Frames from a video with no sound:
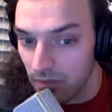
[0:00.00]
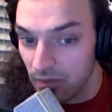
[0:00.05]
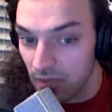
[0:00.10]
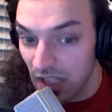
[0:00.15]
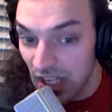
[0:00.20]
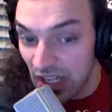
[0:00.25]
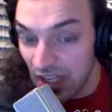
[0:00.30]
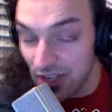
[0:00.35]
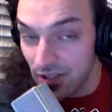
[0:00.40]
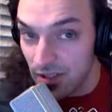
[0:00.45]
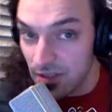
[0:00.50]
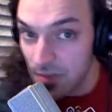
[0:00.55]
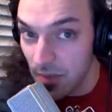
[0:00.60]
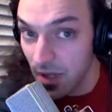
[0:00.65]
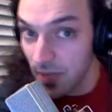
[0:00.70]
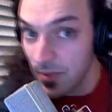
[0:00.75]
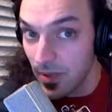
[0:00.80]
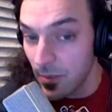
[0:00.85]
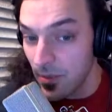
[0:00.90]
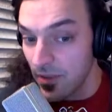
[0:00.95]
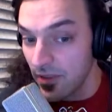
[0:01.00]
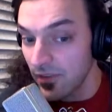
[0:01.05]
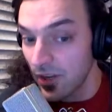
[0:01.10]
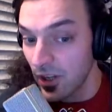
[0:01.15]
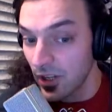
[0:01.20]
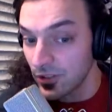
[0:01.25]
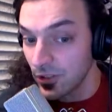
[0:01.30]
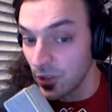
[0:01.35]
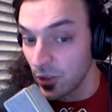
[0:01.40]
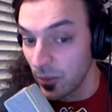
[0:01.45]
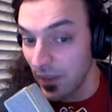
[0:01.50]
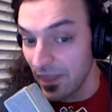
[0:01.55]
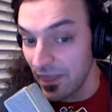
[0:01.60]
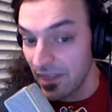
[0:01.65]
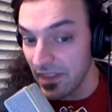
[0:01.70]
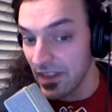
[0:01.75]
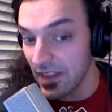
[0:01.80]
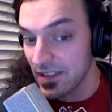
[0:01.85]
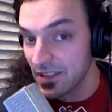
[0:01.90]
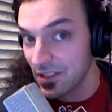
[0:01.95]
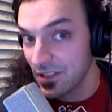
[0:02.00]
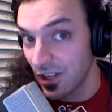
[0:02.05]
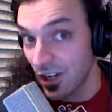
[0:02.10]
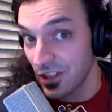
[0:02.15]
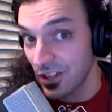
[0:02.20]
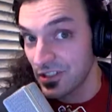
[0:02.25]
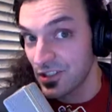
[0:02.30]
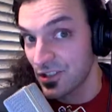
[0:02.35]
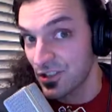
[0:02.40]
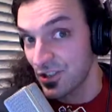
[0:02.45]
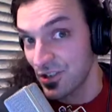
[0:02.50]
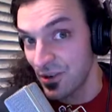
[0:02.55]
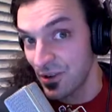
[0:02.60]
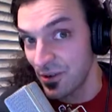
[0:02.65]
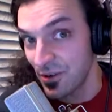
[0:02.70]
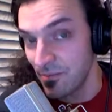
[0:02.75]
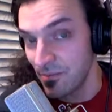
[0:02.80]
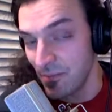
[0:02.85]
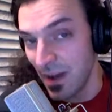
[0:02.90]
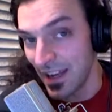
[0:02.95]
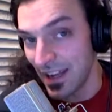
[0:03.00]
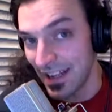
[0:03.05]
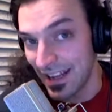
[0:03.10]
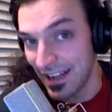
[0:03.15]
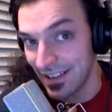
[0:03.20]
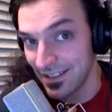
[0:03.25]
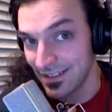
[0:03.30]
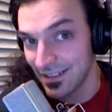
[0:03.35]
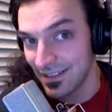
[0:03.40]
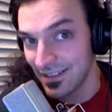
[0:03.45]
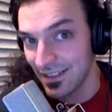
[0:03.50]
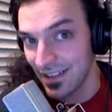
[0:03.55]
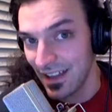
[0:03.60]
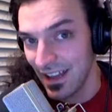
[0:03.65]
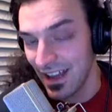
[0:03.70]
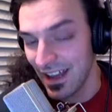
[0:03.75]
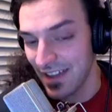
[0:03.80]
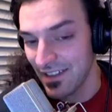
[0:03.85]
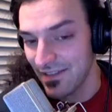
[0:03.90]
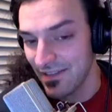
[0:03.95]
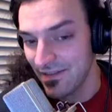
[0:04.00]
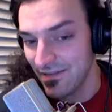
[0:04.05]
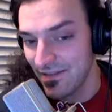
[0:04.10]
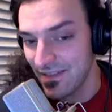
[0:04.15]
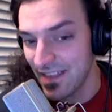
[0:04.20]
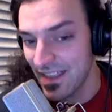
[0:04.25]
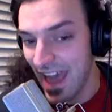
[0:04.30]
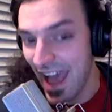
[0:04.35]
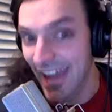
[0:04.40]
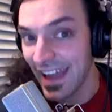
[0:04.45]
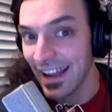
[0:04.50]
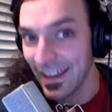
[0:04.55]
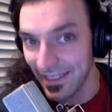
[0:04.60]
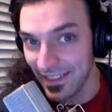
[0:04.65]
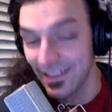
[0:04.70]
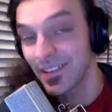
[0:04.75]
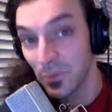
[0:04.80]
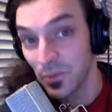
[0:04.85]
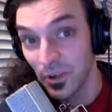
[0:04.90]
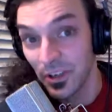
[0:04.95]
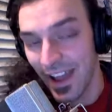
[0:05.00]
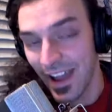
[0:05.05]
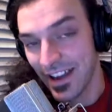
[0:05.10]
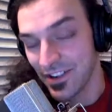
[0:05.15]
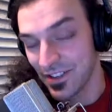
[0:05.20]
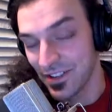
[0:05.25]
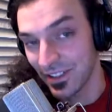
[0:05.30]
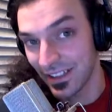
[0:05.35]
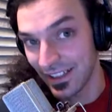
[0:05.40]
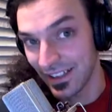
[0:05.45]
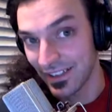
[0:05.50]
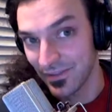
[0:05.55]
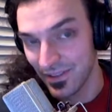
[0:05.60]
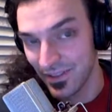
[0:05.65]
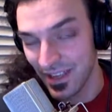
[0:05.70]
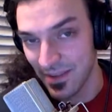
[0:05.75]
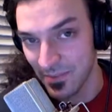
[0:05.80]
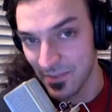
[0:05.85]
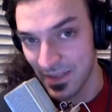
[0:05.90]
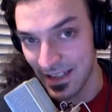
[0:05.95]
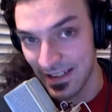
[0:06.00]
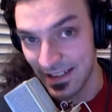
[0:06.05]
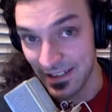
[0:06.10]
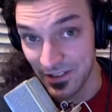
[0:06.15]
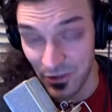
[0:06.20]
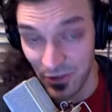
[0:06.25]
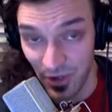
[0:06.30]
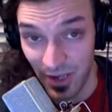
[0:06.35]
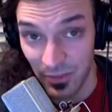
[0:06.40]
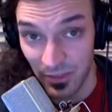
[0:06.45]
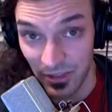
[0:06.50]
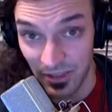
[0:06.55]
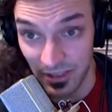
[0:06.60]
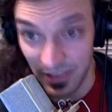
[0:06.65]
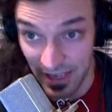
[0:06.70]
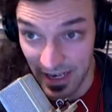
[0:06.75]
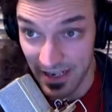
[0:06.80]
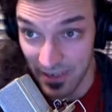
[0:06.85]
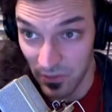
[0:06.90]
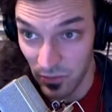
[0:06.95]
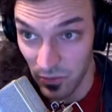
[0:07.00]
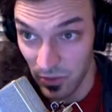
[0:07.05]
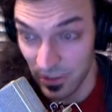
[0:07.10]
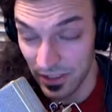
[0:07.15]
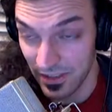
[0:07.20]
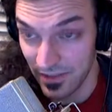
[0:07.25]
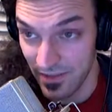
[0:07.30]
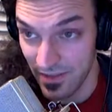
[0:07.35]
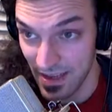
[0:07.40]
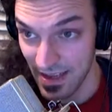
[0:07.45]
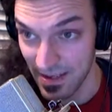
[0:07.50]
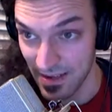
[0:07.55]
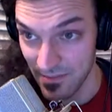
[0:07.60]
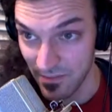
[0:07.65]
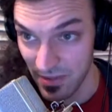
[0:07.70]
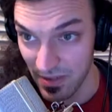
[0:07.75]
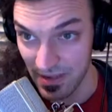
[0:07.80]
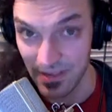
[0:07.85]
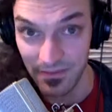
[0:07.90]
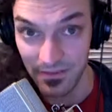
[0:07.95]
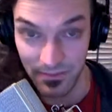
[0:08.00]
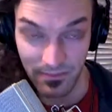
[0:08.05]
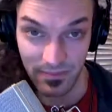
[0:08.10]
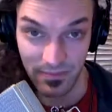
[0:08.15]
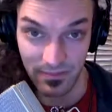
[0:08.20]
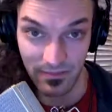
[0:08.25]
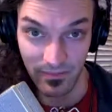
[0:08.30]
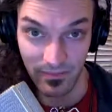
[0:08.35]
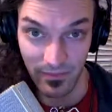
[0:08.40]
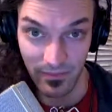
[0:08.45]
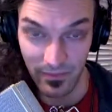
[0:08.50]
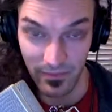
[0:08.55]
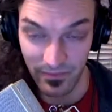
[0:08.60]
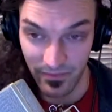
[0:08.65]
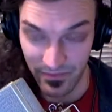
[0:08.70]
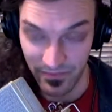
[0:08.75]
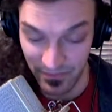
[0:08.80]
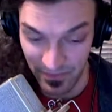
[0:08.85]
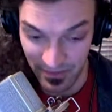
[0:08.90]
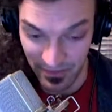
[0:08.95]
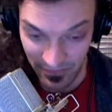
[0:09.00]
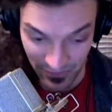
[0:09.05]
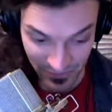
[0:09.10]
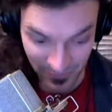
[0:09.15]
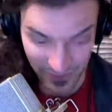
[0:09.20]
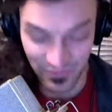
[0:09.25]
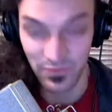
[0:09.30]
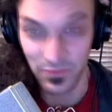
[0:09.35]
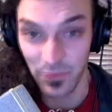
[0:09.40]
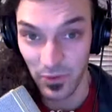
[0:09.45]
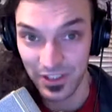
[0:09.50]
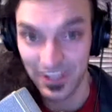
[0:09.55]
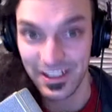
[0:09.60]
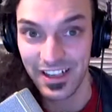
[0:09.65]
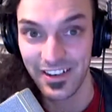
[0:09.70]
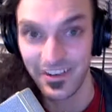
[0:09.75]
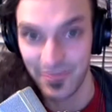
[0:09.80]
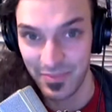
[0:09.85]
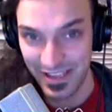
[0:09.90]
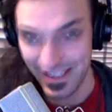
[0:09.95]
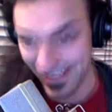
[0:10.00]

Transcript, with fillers: here's Pump Up the Volume and this costs you money. That I think would actually kind of get me in trouble, and I would then be would kind of be